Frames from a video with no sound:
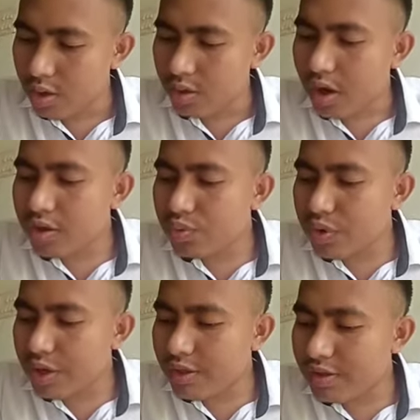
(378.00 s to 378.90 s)
Thus
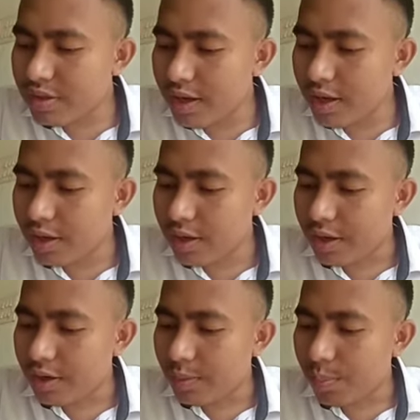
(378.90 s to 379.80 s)
we can say
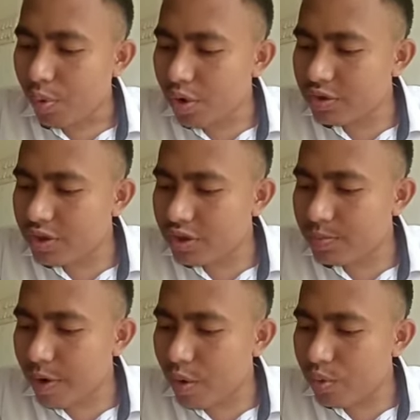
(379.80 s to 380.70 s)
the process
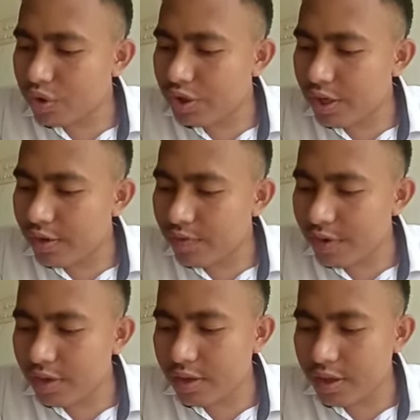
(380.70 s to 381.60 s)
by which
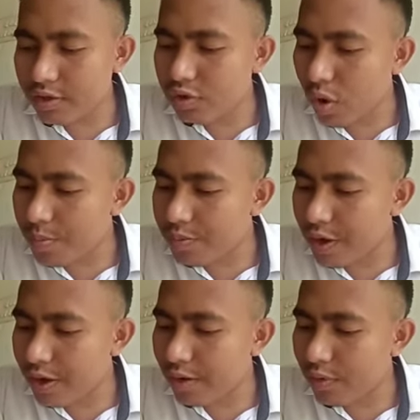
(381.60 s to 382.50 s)
living things
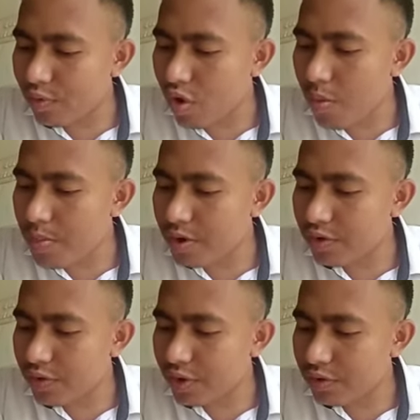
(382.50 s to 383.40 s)
obtain raw
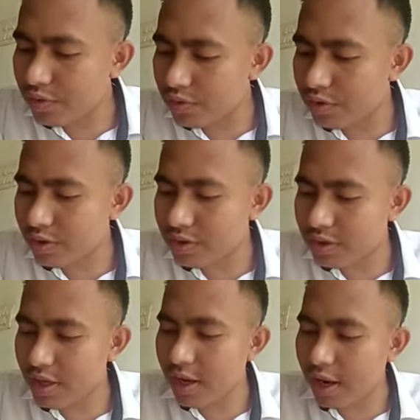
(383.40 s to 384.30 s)
material to
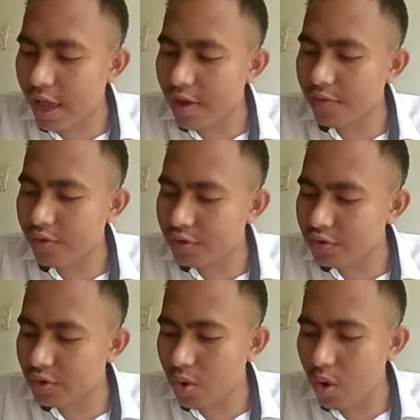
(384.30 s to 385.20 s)
sustain life
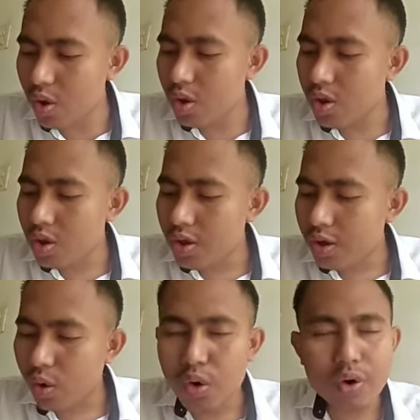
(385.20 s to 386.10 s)
is called
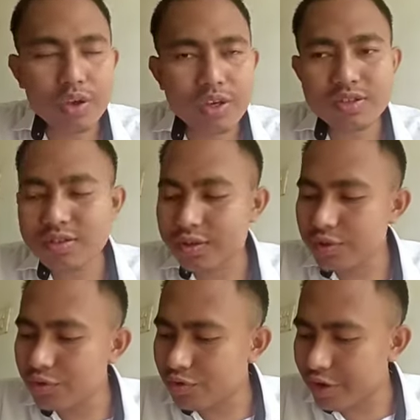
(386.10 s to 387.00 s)
or is
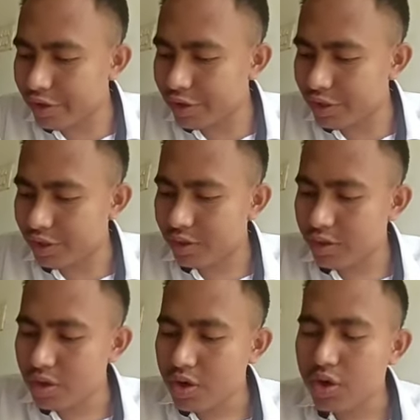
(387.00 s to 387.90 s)
nutrition.
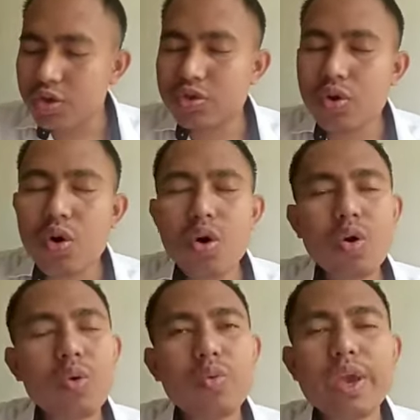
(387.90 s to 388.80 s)
So
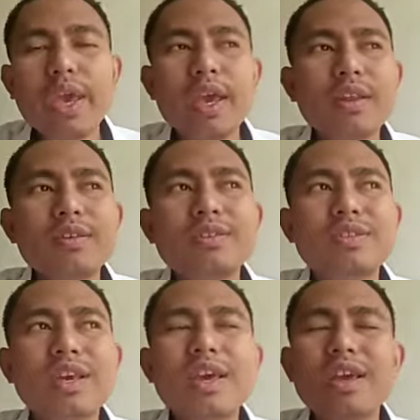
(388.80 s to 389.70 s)
we can
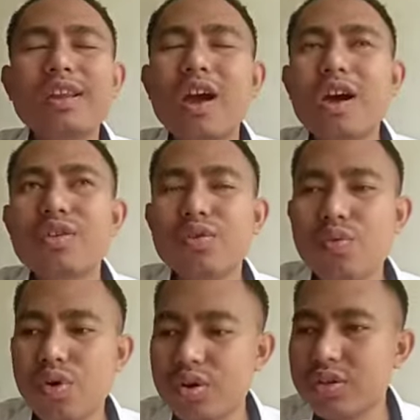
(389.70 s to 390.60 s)
say in other
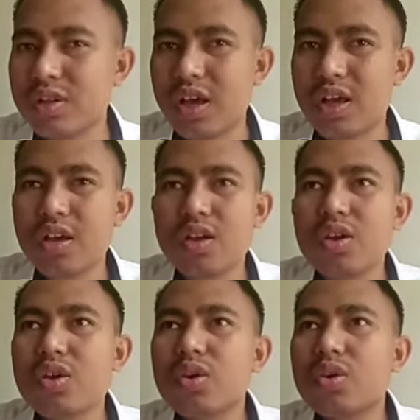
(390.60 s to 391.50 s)
words, like
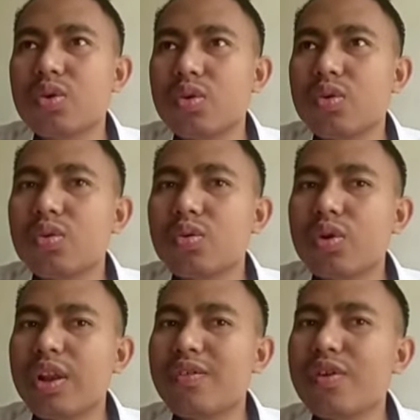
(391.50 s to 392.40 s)

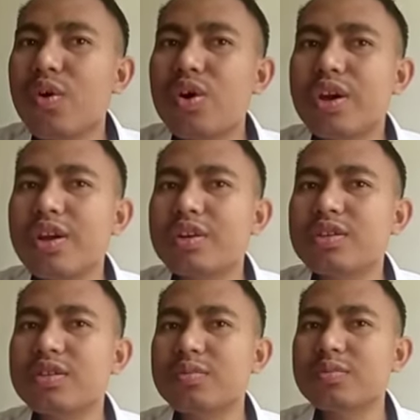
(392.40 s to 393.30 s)
living
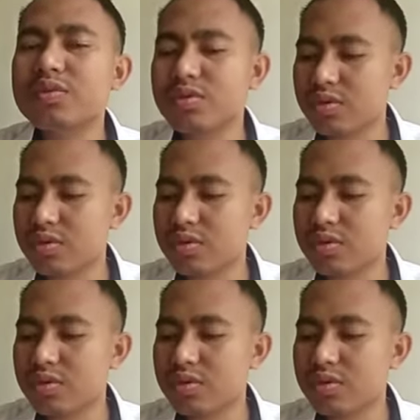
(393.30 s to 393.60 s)
organisms,